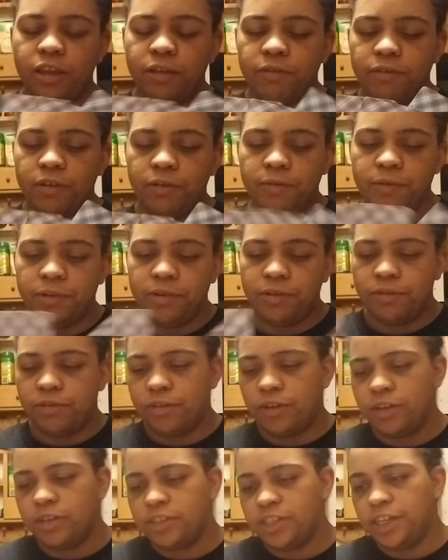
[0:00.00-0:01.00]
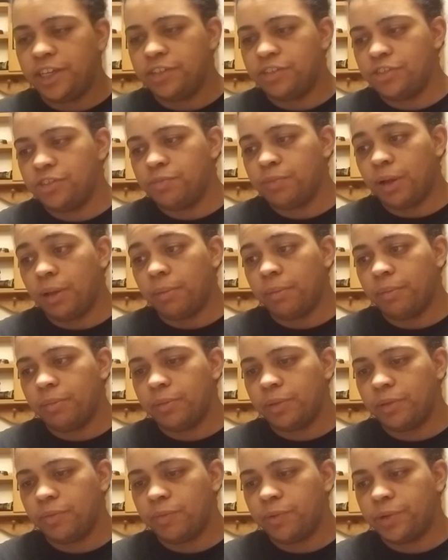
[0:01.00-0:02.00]
if it was a chance, you
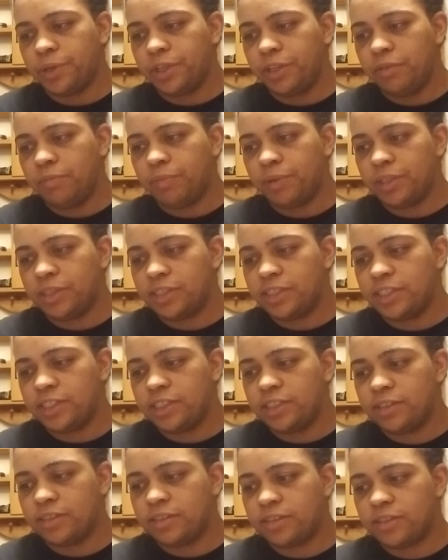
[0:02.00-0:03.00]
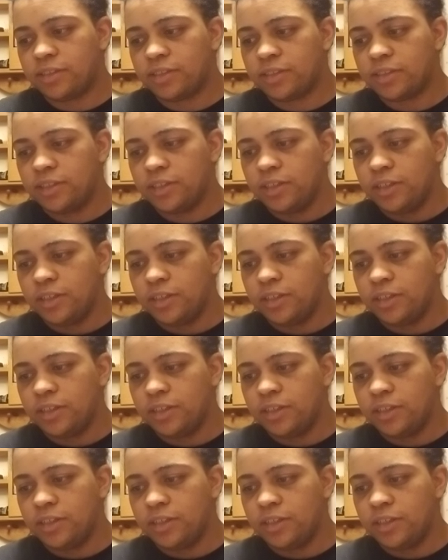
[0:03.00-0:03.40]
probably would. But since...